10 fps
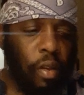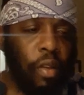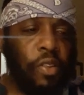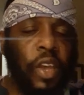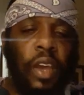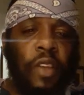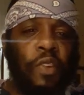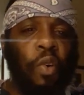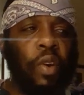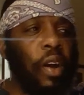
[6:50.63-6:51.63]
Satan is
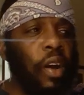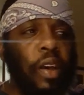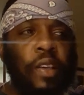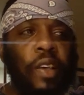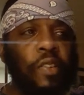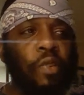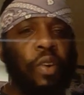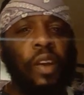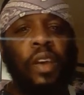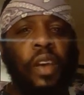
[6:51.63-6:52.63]
going to he's going
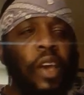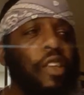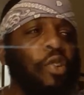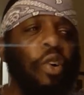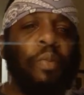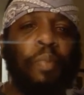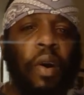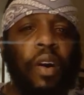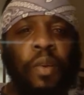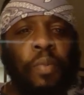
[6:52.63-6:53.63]
to
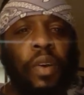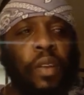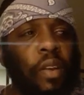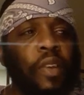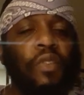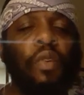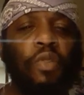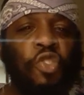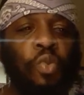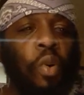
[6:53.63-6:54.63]
bark, but as long
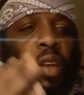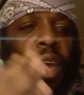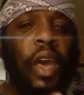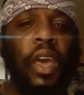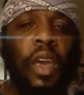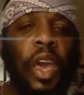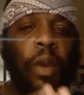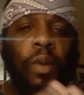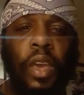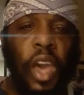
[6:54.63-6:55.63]
as you on your A
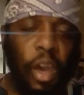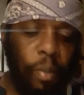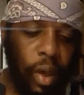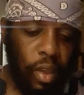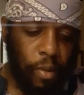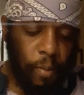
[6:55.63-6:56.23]
game, he can't bite.